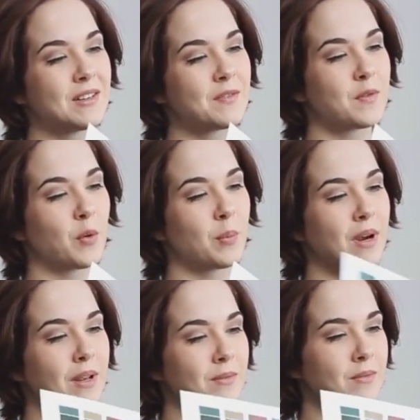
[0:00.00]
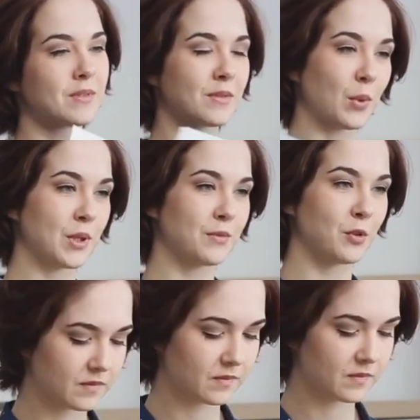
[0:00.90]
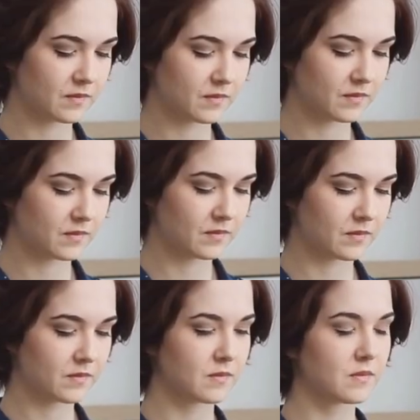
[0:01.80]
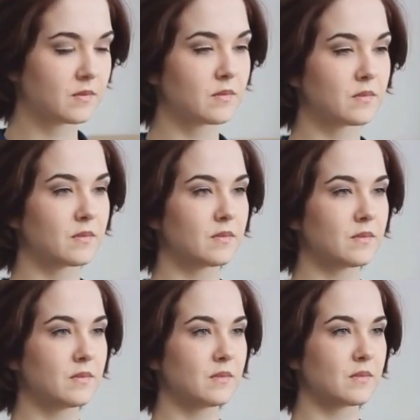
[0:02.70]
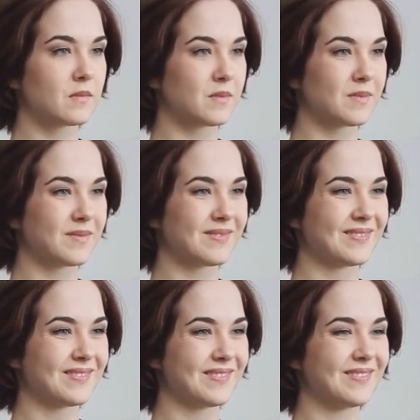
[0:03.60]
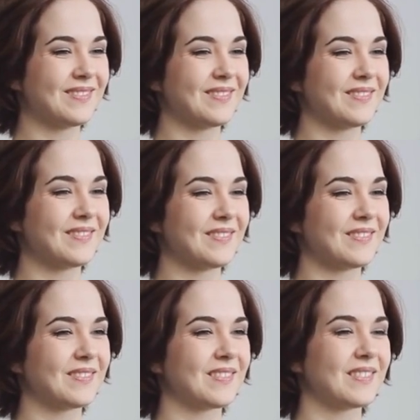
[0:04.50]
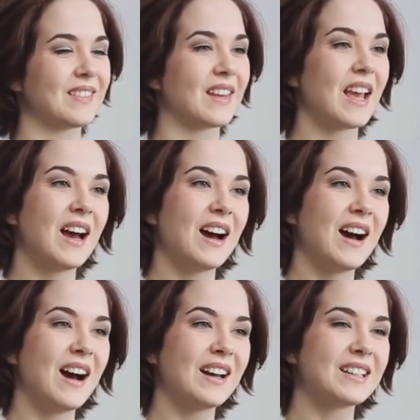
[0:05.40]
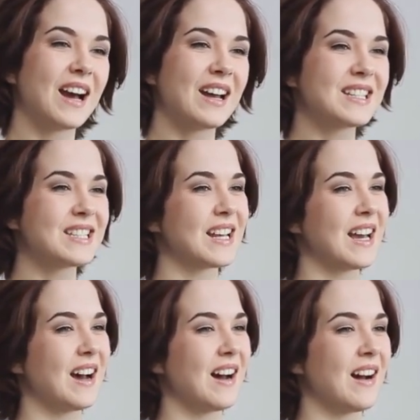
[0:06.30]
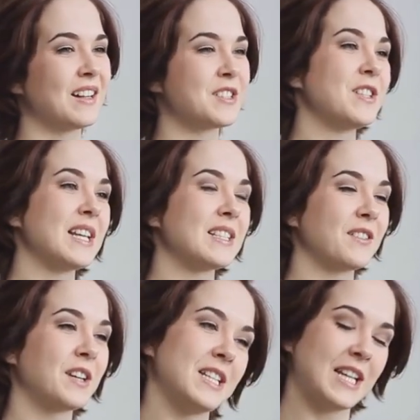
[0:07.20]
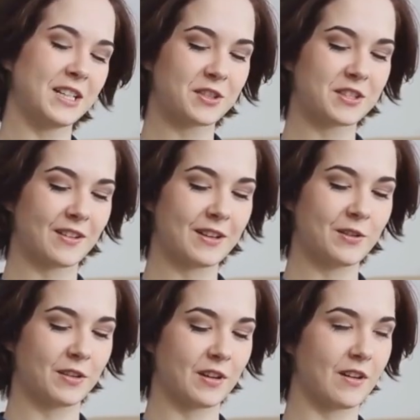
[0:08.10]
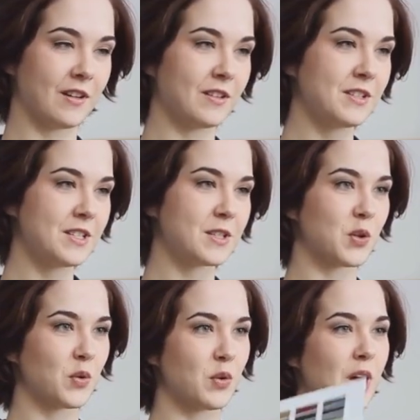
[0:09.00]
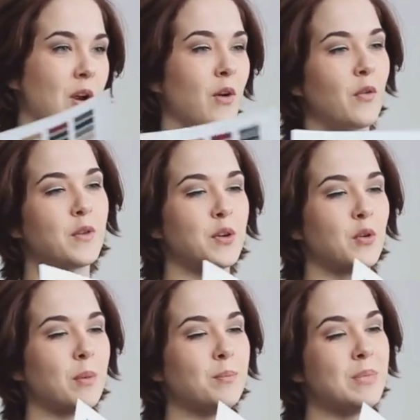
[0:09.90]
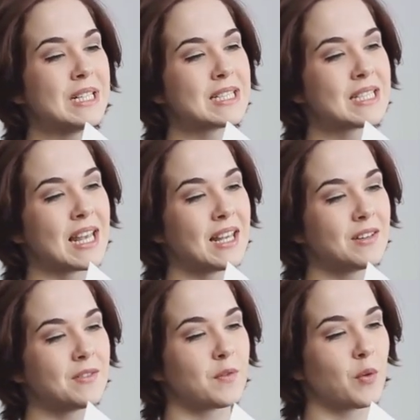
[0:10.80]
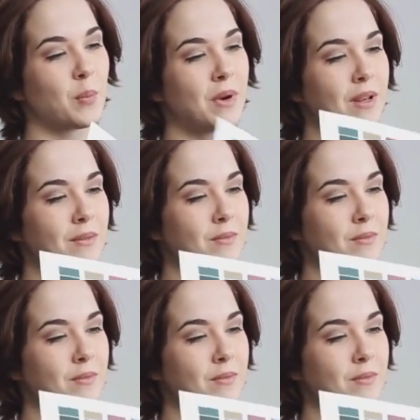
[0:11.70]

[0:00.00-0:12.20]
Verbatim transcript: But remember, this is an art, not a science. There's no one-size-fits-all approach to asking for subscriptions. You need to find what works for you and your audience. Experiment, play